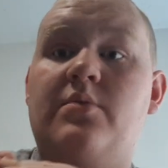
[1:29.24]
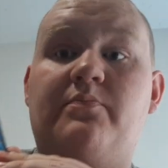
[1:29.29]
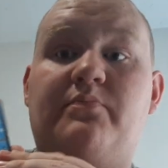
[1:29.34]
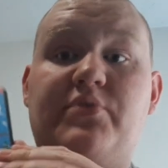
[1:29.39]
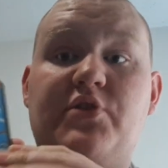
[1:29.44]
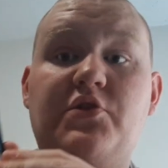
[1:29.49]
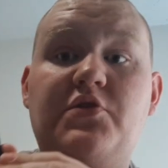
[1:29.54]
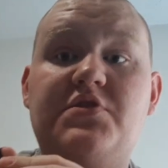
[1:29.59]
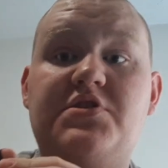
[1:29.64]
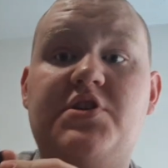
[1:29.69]

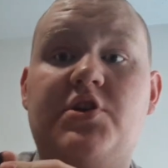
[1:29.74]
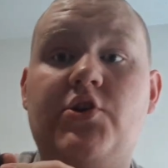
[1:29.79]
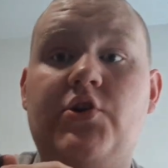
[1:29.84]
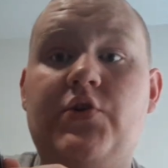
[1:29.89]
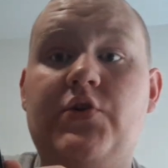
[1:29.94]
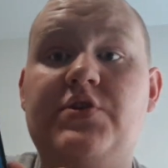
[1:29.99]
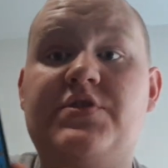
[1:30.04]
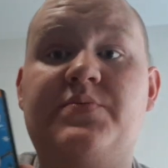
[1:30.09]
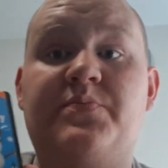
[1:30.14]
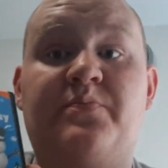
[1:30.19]
Blues
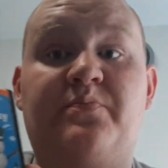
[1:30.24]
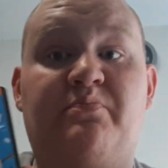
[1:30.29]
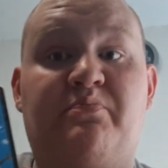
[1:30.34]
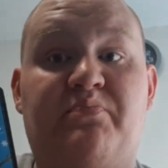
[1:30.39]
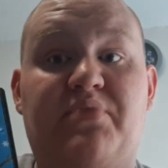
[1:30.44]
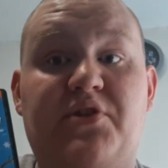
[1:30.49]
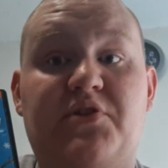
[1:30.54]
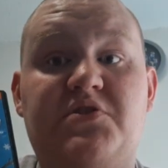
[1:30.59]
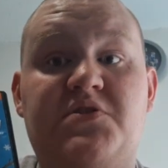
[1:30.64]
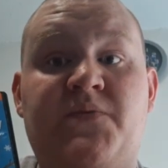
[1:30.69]
Clues,
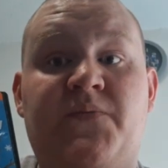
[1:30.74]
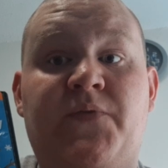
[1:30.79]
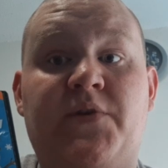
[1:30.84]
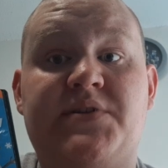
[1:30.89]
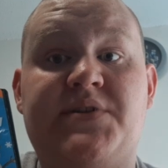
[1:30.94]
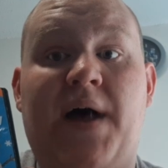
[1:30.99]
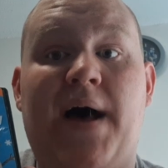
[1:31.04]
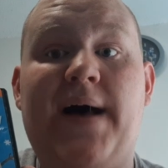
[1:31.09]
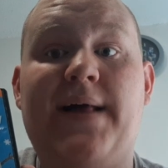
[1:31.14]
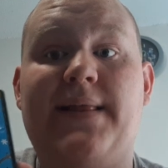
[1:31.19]
Blues
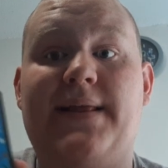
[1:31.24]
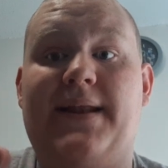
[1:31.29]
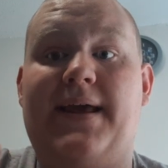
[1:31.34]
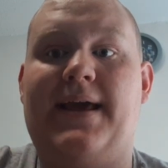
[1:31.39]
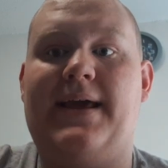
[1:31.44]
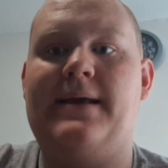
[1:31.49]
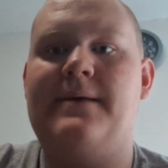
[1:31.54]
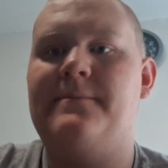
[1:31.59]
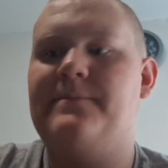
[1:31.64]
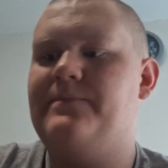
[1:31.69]
First
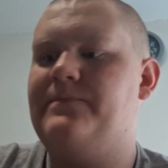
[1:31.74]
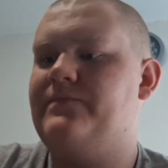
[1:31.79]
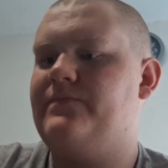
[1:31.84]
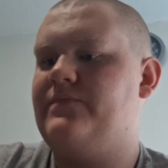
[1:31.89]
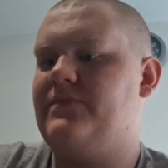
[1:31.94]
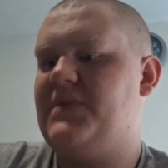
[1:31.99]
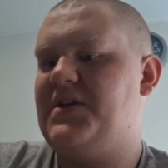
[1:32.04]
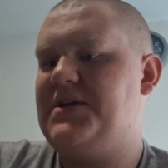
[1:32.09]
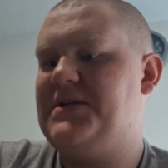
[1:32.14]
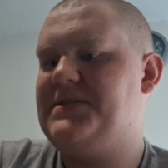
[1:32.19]
Holiday.
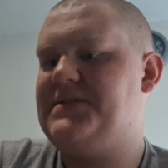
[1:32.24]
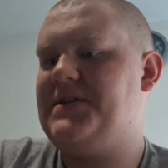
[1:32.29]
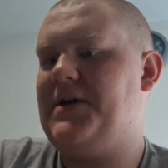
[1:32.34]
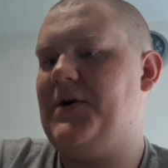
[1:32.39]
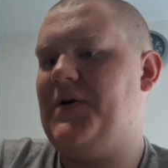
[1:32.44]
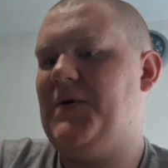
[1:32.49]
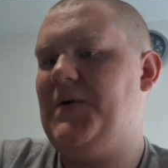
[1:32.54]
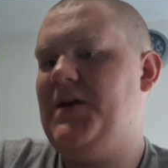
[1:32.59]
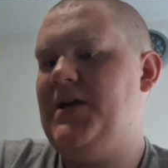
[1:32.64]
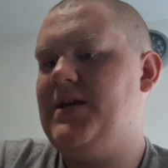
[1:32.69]

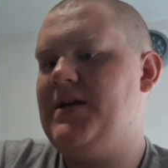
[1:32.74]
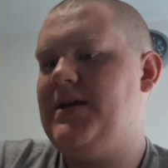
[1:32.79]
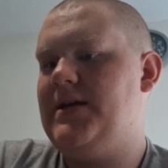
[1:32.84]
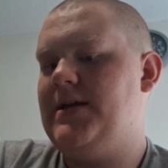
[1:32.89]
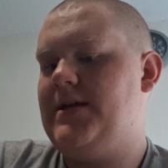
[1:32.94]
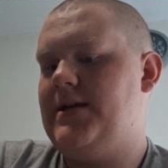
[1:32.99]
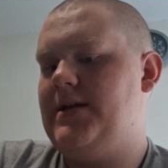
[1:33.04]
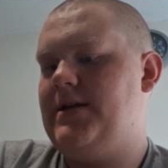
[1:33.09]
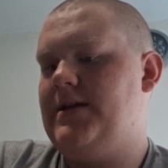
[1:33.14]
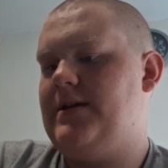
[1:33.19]
So,
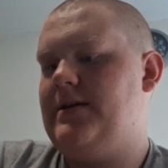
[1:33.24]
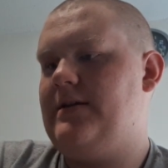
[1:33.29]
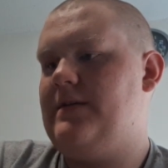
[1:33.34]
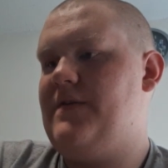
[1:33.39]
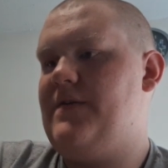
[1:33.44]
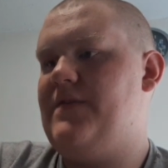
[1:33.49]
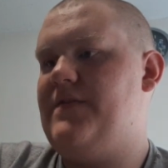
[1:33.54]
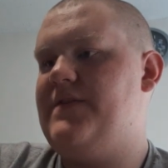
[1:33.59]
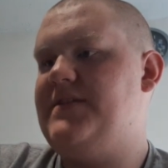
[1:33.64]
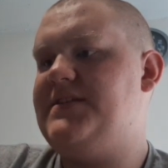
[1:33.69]

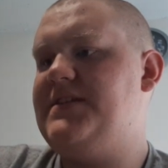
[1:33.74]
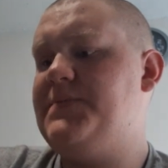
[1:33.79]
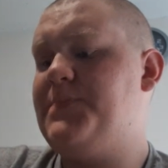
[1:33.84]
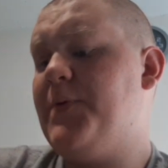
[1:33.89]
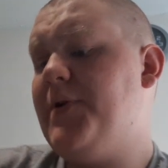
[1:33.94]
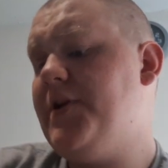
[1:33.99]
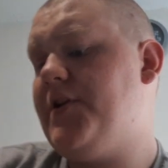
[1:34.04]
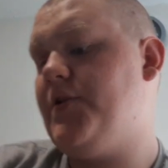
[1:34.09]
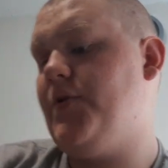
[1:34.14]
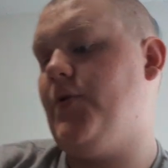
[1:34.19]
this is
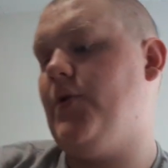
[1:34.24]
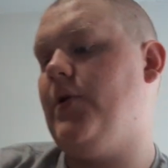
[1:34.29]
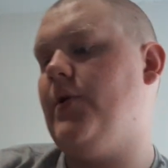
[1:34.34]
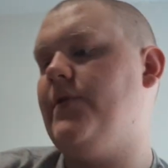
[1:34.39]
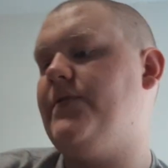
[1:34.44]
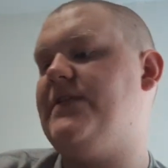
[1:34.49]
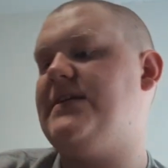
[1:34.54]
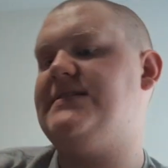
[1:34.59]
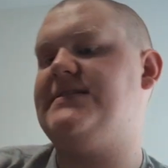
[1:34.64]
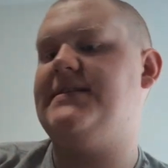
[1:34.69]
pretty
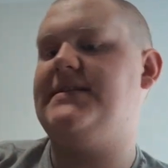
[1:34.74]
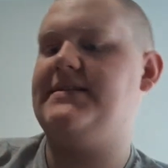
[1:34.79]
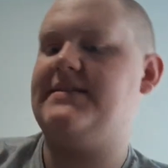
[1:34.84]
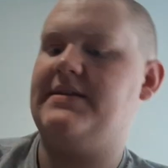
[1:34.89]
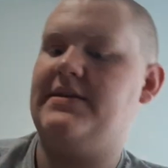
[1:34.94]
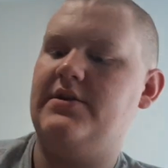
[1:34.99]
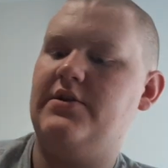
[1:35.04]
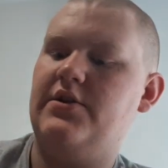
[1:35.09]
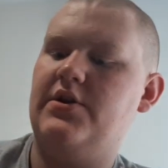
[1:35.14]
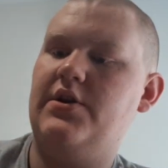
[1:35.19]
cool. This
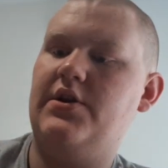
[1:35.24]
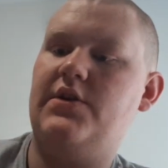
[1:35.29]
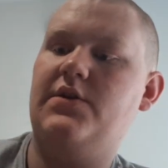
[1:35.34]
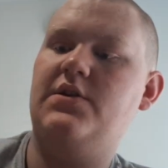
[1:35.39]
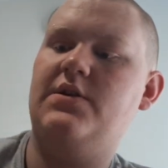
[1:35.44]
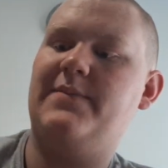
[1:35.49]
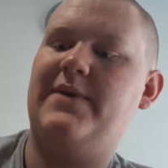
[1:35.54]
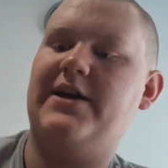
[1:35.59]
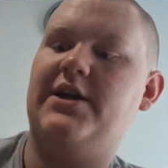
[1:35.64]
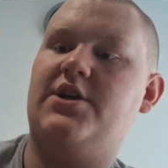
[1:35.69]
is
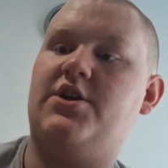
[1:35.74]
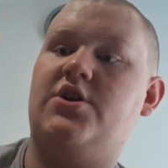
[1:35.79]
new to my